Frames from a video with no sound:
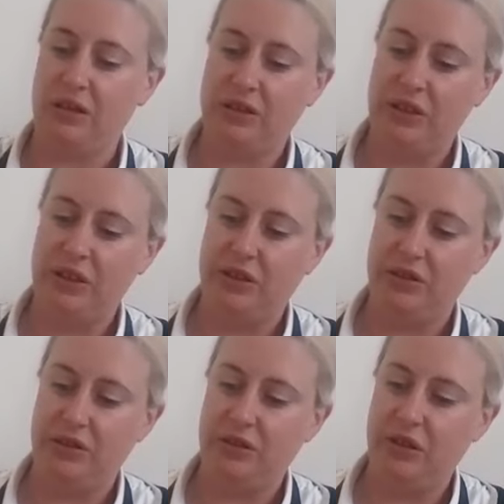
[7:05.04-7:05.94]

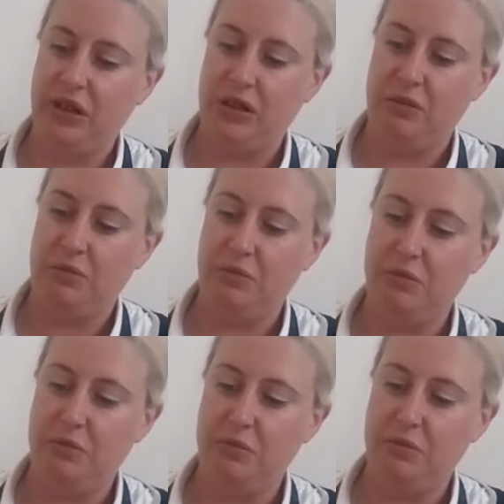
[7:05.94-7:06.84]
excellent.
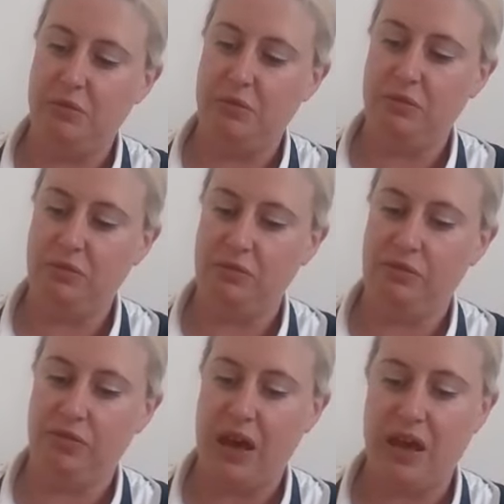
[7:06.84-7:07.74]
Um,
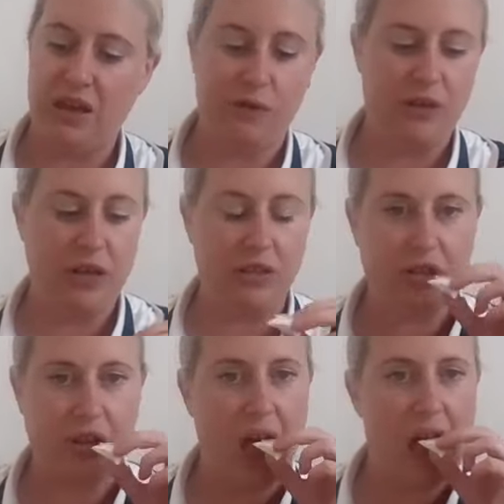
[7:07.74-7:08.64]
eight for
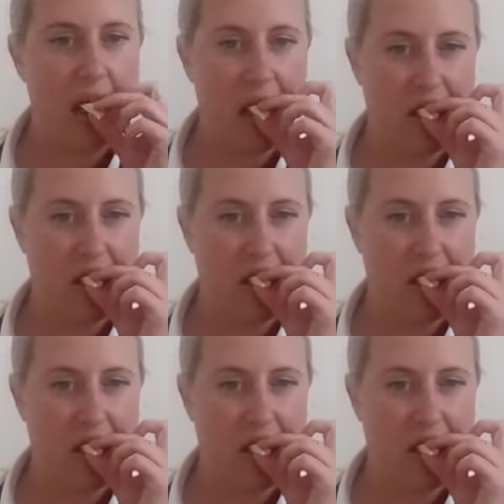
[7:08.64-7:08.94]
texture.